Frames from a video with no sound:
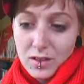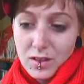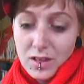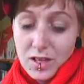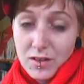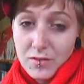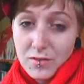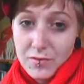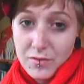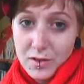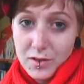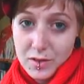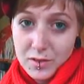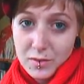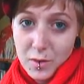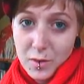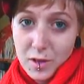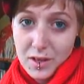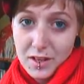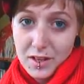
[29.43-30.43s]
the first
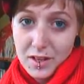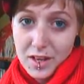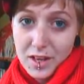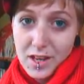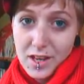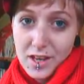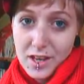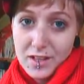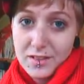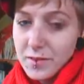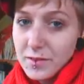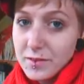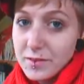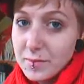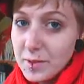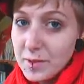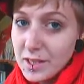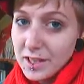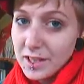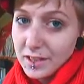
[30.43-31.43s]
one is there's
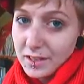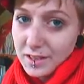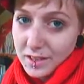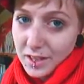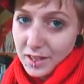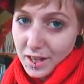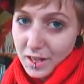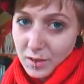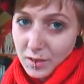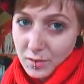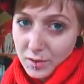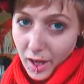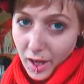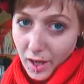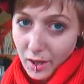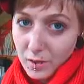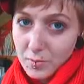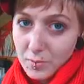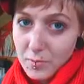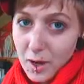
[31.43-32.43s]
a meeting tonight
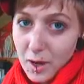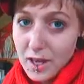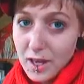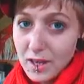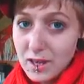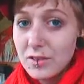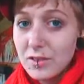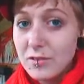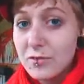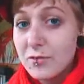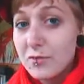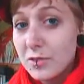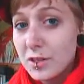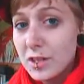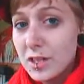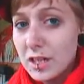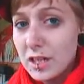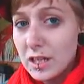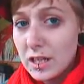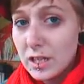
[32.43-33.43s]
held by the
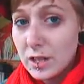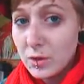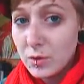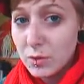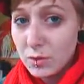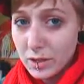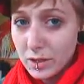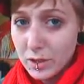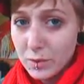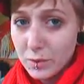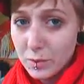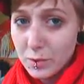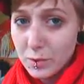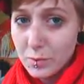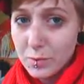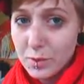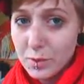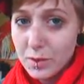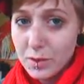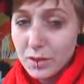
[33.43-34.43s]
Free Inquiry
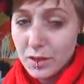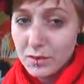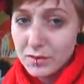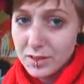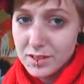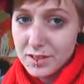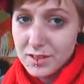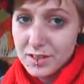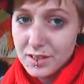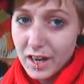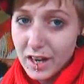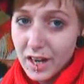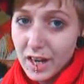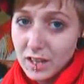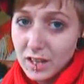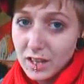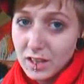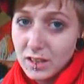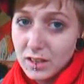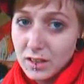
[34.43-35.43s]
Group of
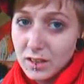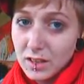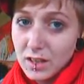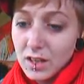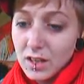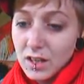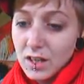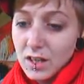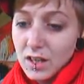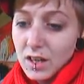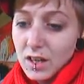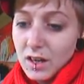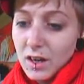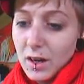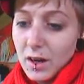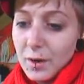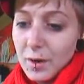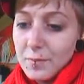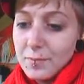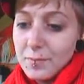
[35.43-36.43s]
Cincinnati,
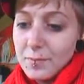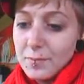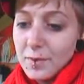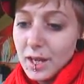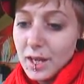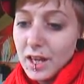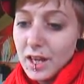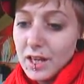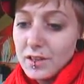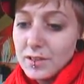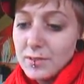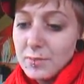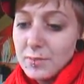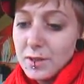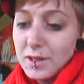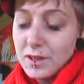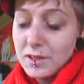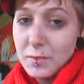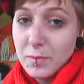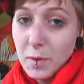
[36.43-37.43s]
um, and it's
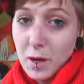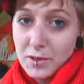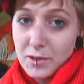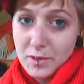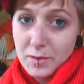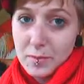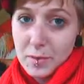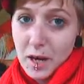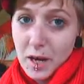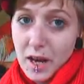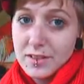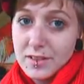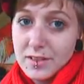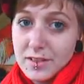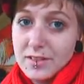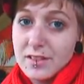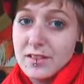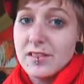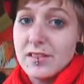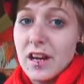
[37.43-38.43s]
being sponsored by
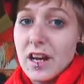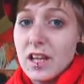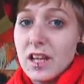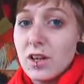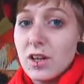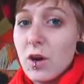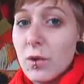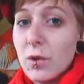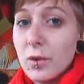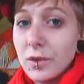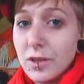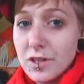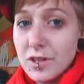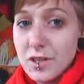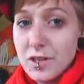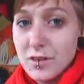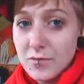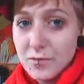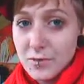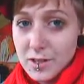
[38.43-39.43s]
the Cincinnati
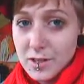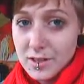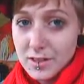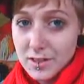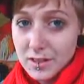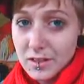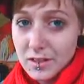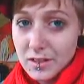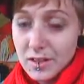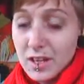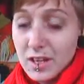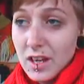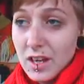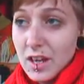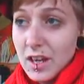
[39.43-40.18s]
Coalition of Reason.